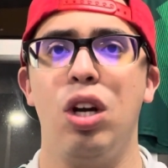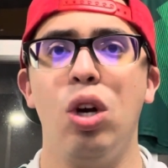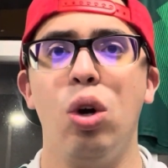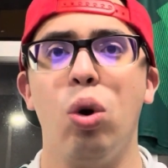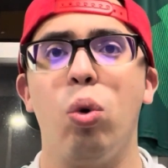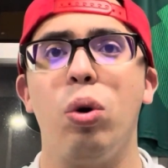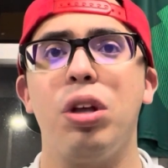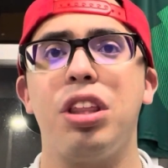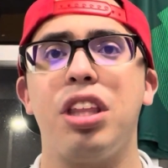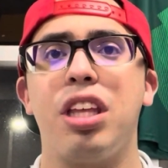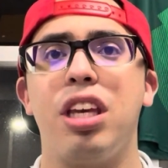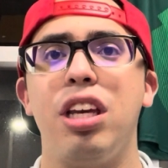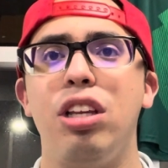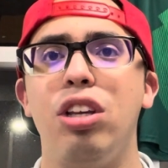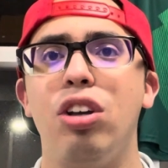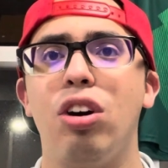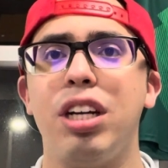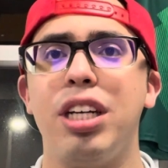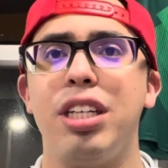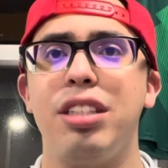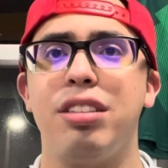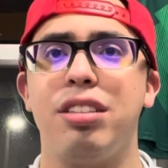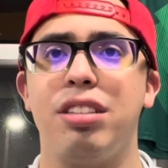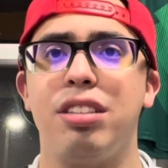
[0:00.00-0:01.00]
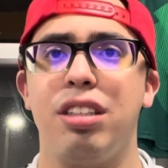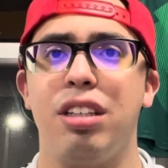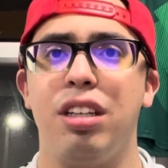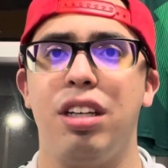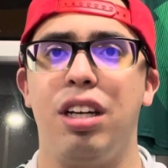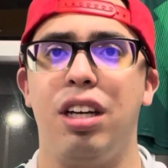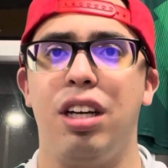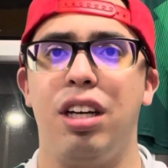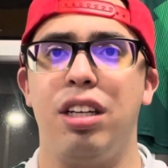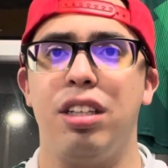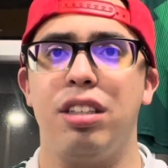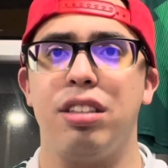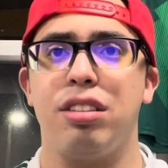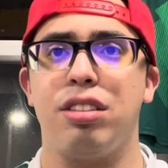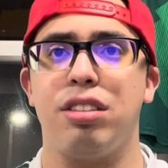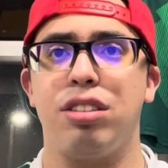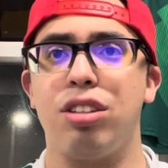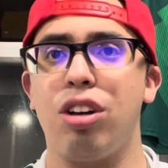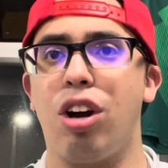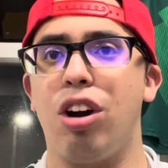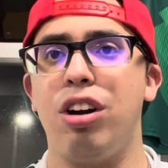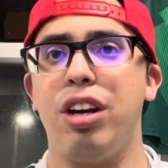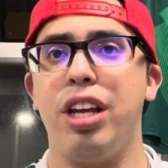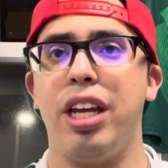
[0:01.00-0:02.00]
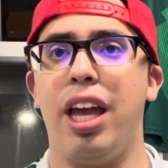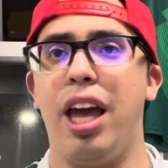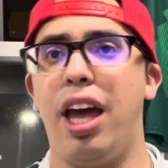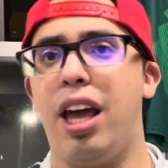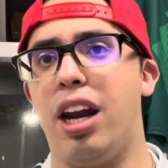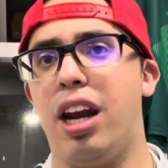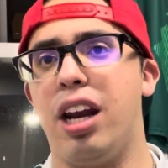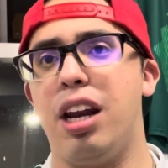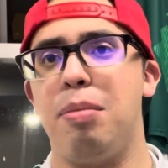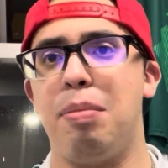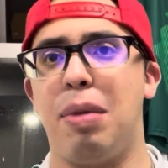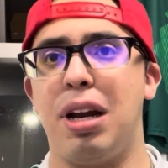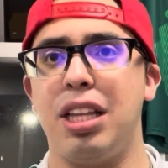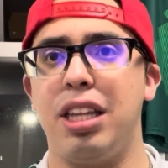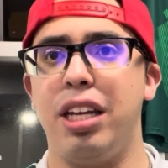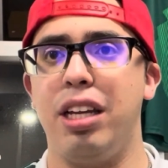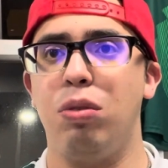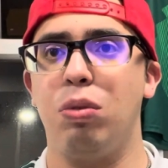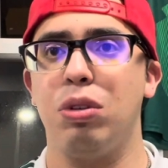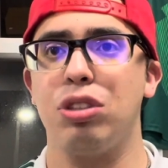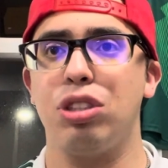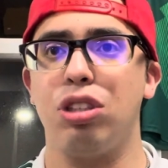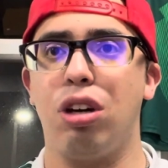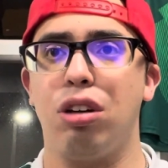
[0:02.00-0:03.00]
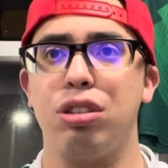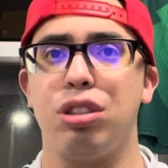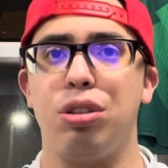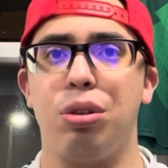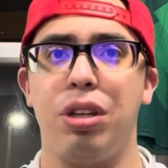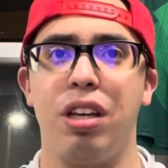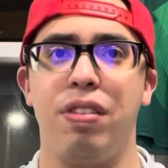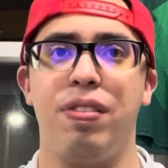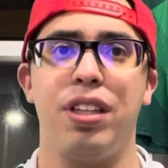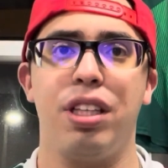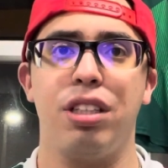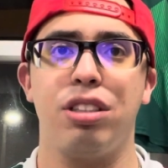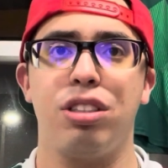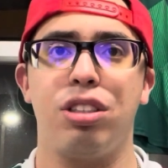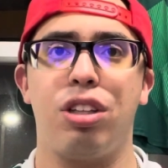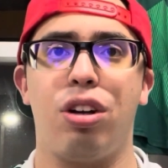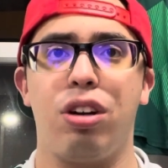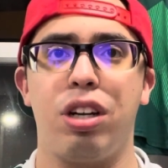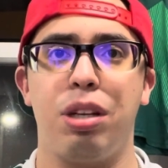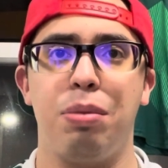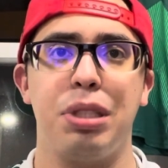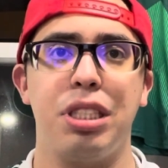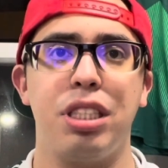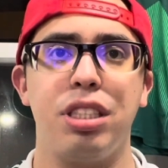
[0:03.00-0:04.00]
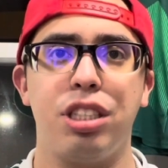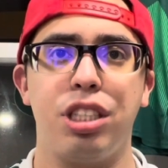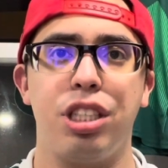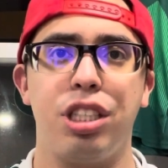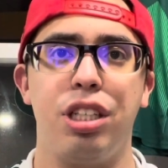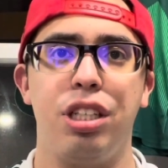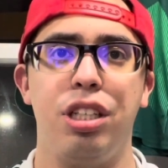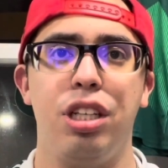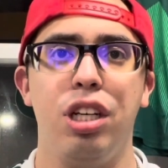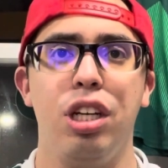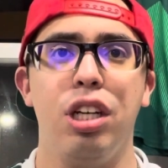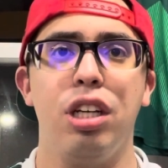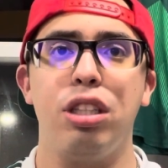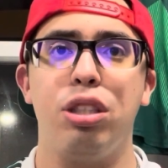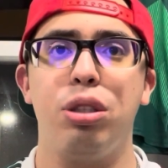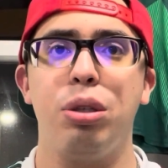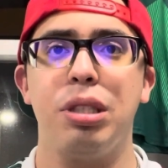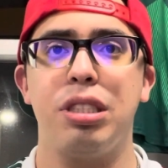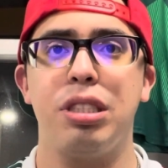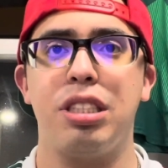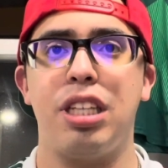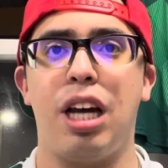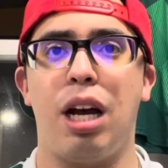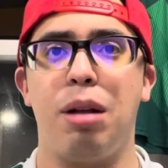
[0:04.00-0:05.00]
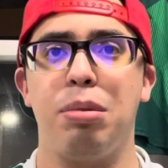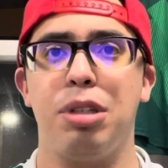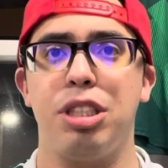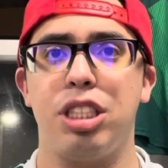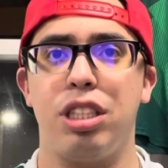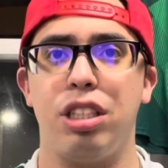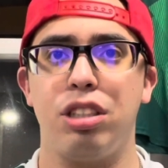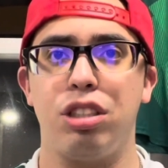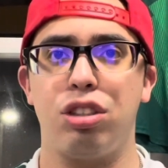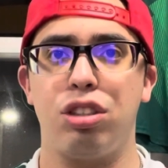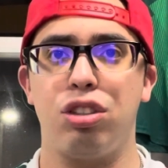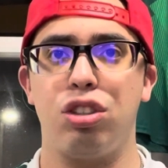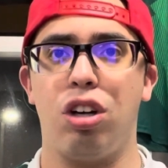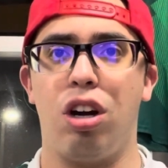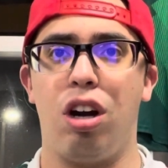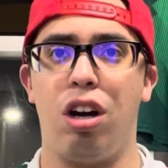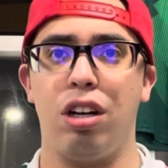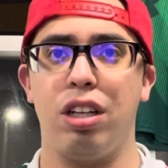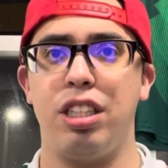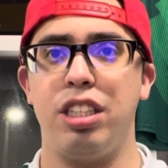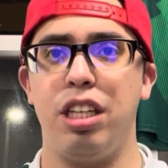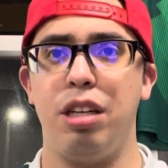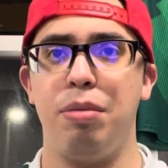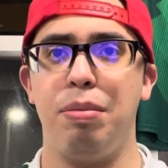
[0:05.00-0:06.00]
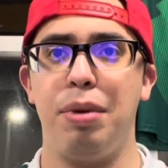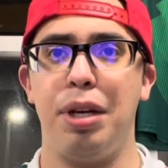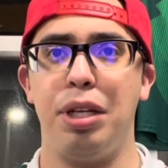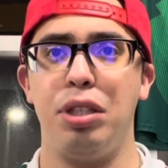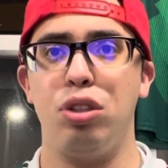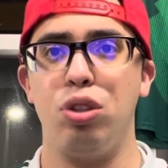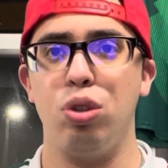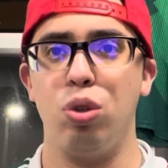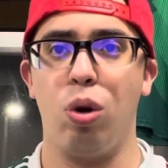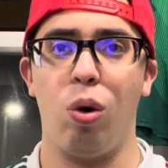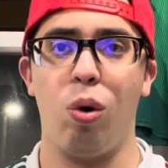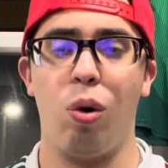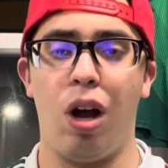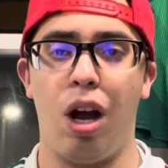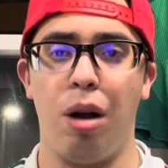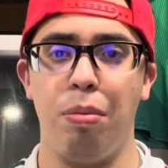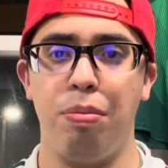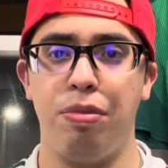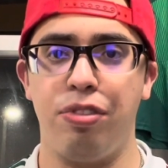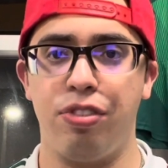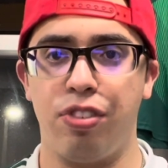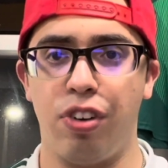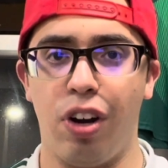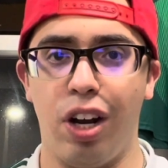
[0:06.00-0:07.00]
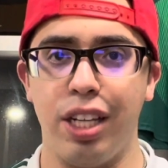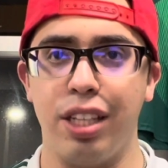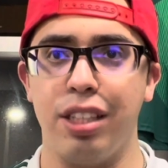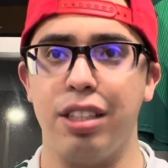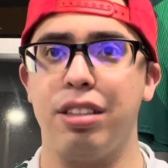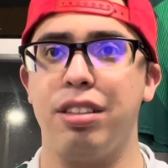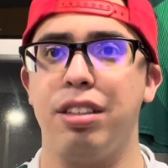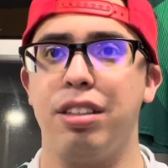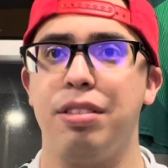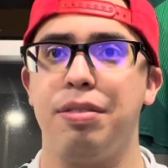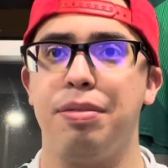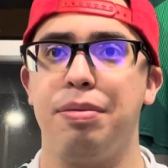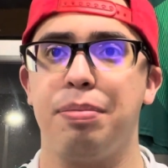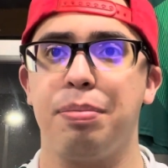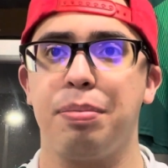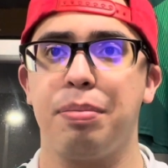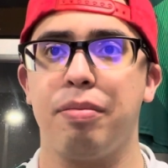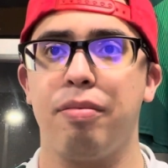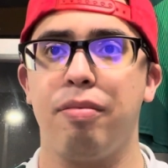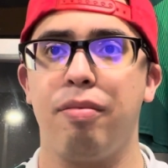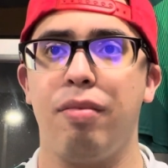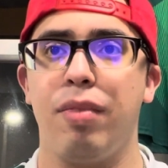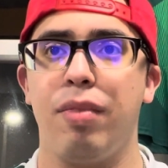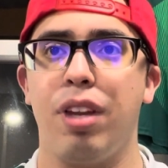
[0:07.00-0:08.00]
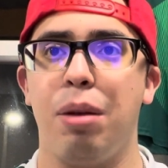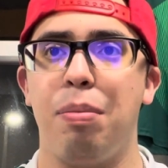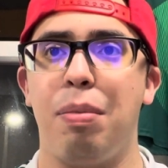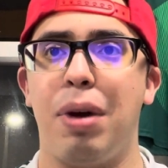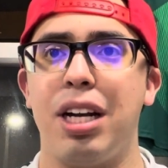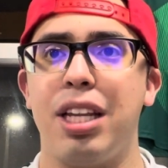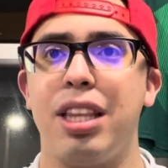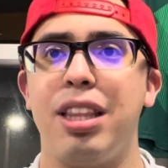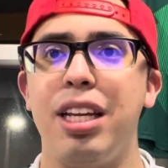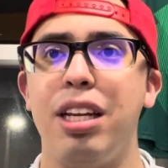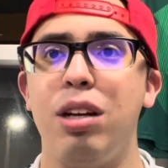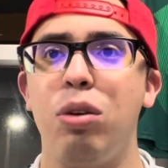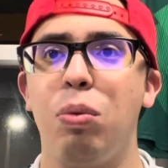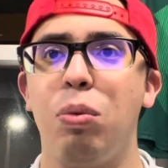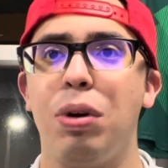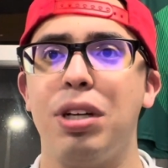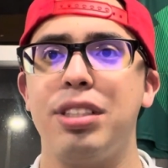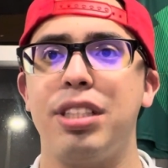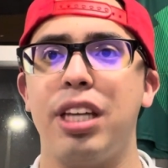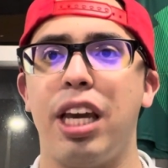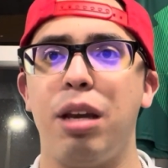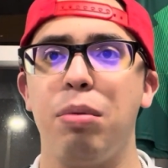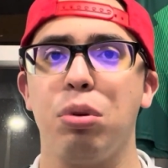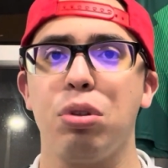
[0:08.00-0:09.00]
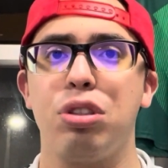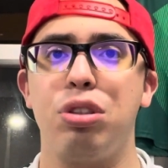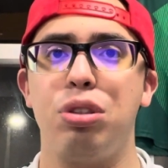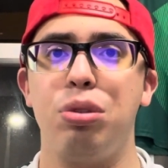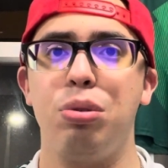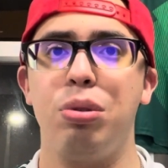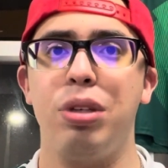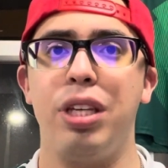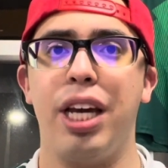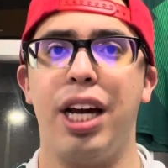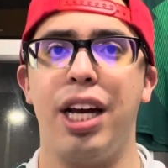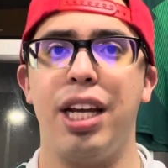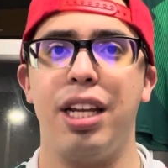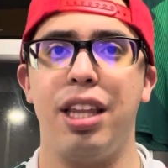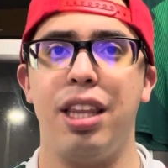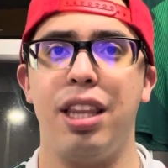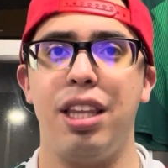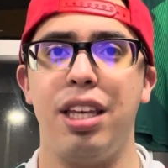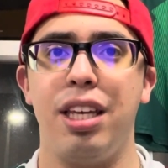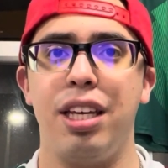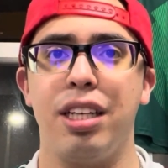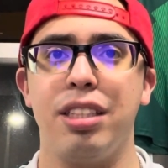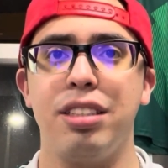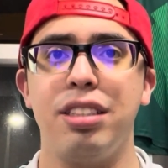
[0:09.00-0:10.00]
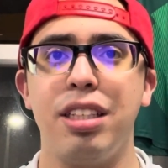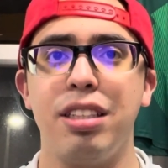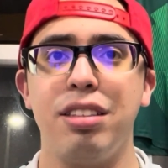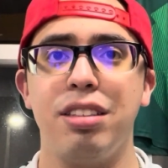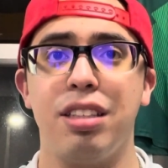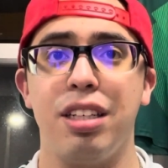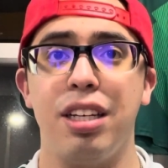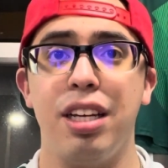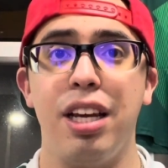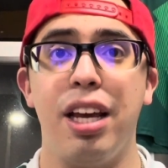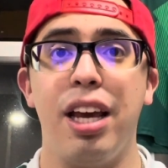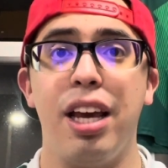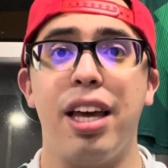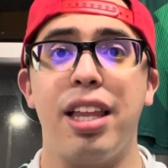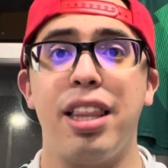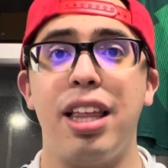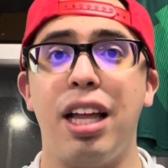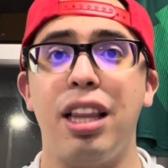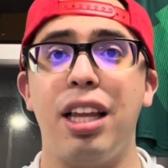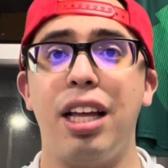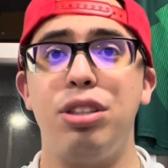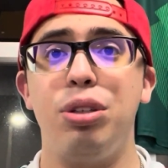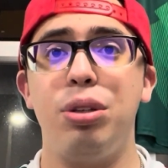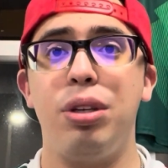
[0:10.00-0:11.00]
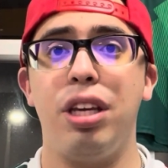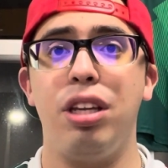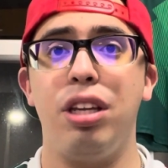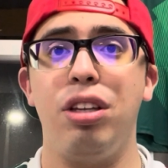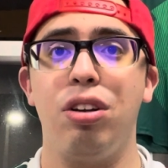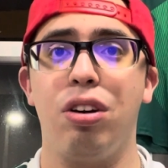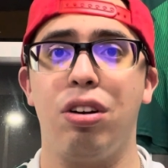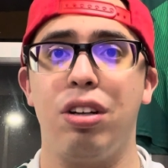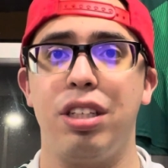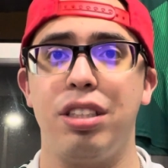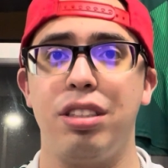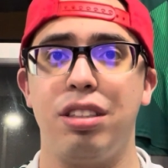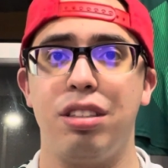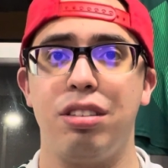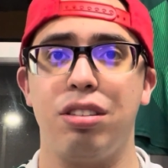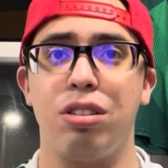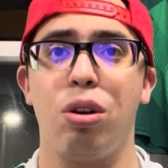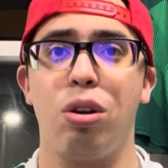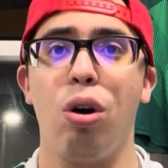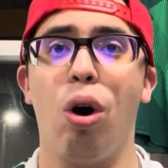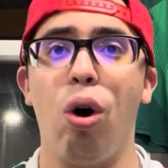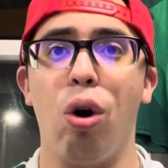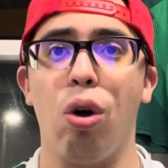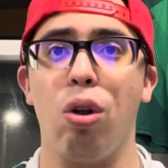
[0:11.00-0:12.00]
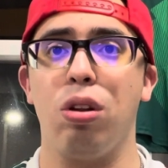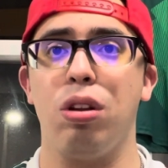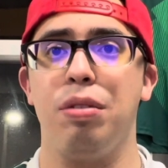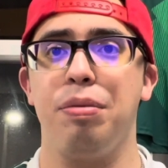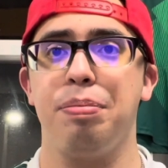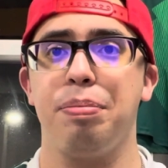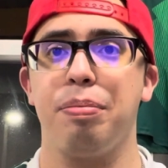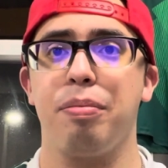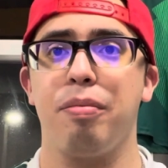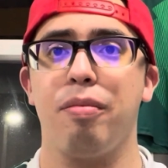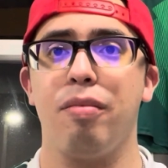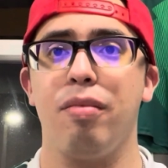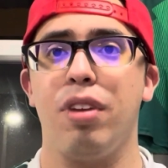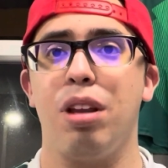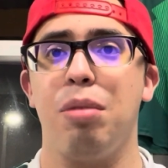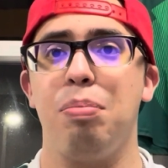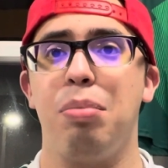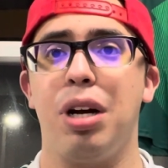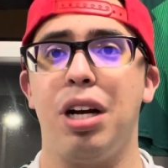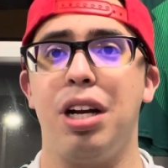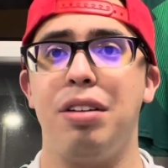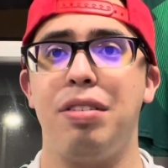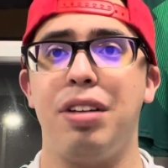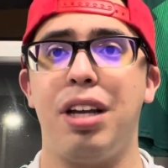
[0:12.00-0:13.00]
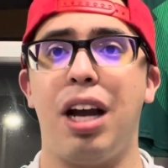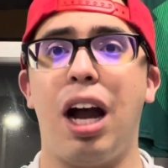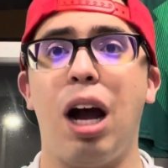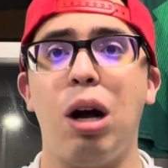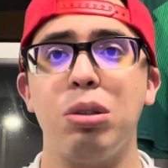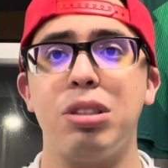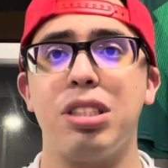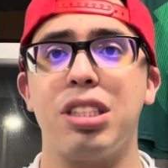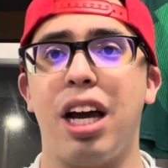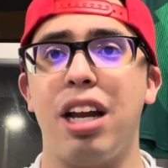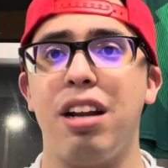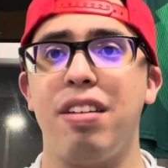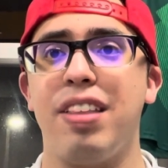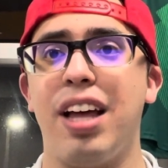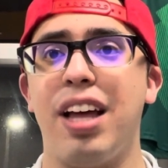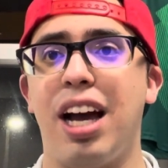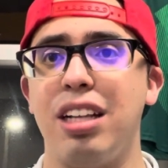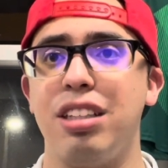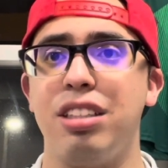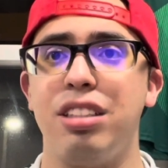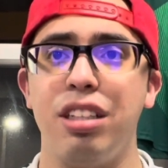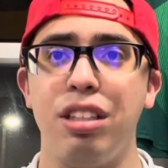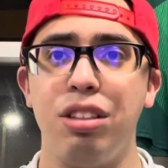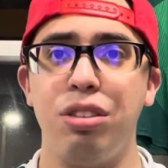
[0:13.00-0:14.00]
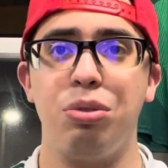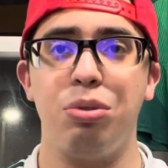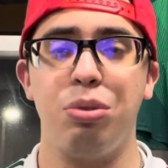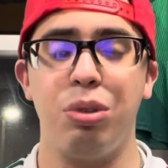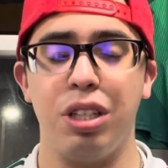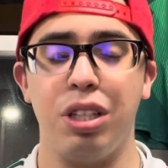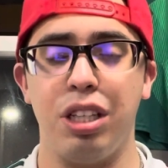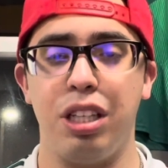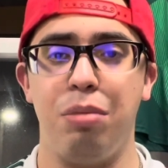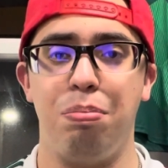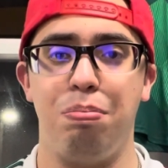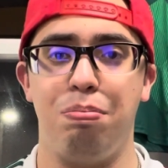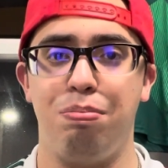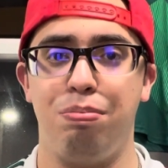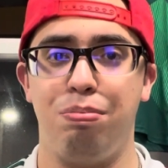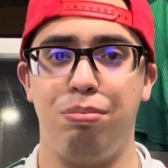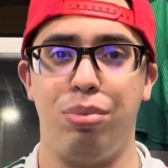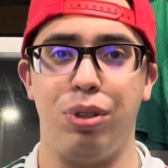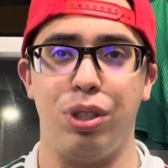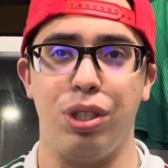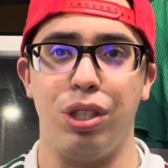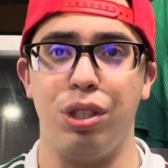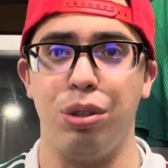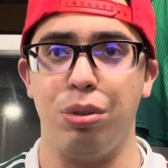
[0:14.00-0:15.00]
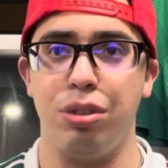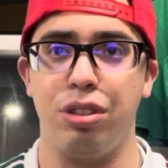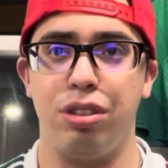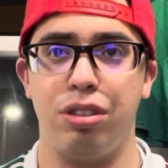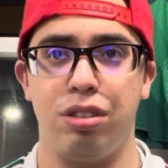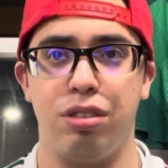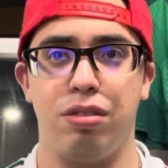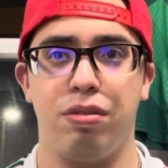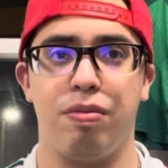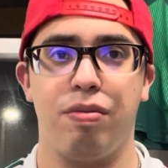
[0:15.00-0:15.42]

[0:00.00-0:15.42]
With Quiñones starting, Henry Martin was also given the starting position to establish the strong teammate duo up front. Martin was able to get the assist that led to Quiñones' goal, but outside of that didn't really produce.